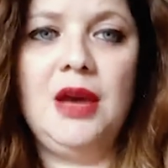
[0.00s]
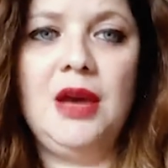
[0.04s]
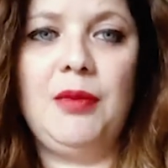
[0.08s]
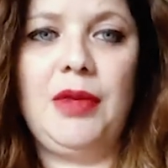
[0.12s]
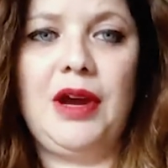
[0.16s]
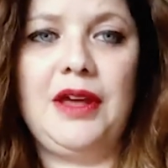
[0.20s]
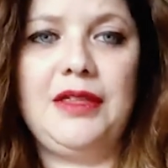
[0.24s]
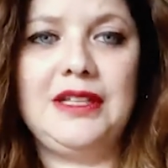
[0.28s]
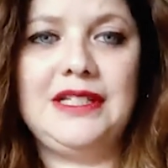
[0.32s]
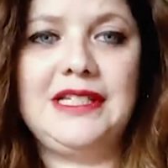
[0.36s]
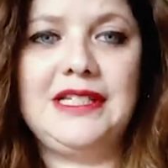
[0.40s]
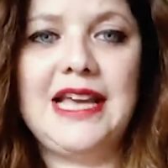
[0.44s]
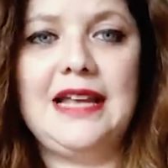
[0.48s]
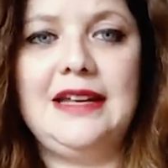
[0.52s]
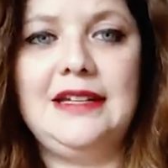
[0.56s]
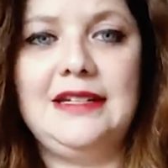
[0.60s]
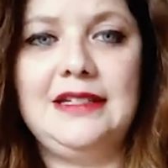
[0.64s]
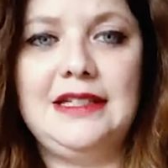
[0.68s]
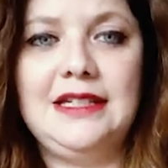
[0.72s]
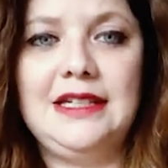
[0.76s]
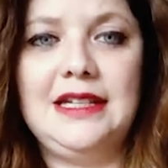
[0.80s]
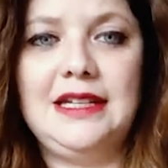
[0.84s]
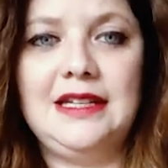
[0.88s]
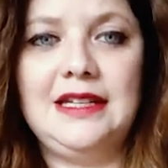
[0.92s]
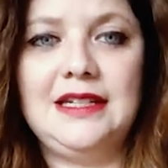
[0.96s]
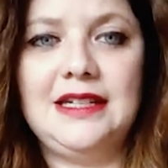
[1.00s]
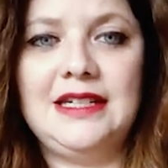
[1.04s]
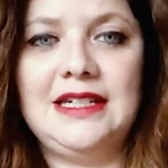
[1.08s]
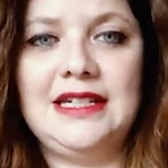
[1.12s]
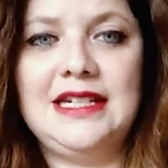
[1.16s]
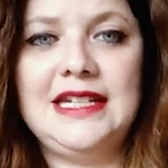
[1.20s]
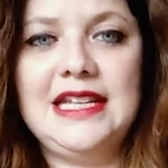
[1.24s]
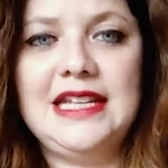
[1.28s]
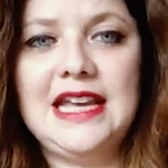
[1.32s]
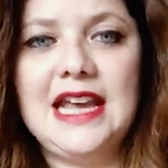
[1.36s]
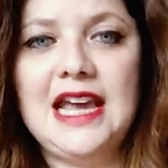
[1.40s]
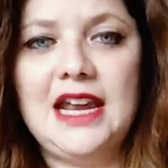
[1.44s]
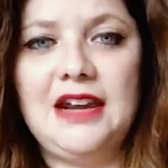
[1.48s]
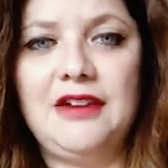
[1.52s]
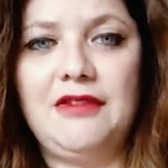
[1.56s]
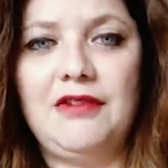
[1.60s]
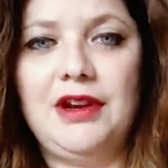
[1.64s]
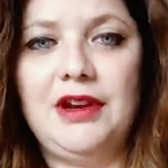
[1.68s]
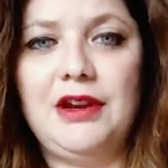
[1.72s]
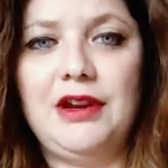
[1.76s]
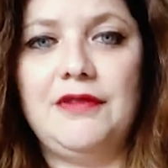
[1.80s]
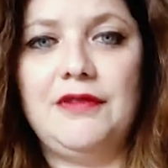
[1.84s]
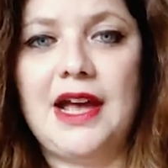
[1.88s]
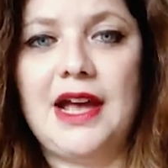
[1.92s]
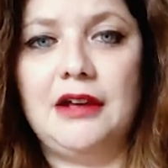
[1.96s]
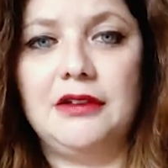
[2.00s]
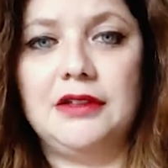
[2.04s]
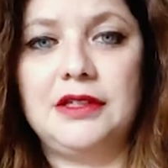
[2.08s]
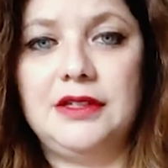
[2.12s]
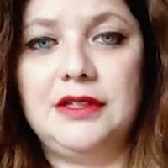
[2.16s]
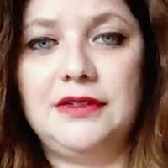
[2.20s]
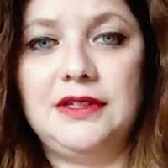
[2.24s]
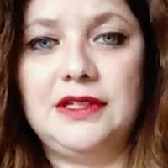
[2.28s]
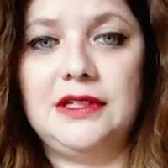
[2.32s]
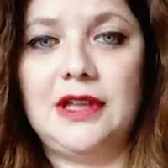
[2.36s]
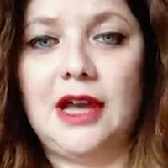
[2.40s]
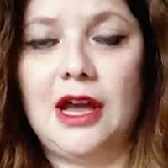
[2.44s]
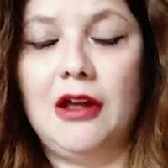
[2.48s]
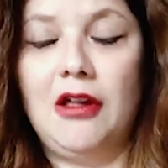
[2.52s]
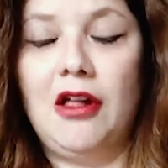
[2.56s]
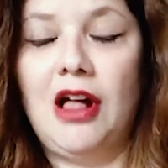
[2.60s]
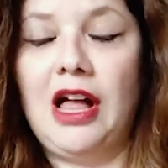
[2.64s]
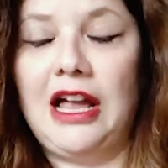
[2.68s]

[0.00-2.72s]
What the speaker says: by the talented Lee Henry of Ounce of Style.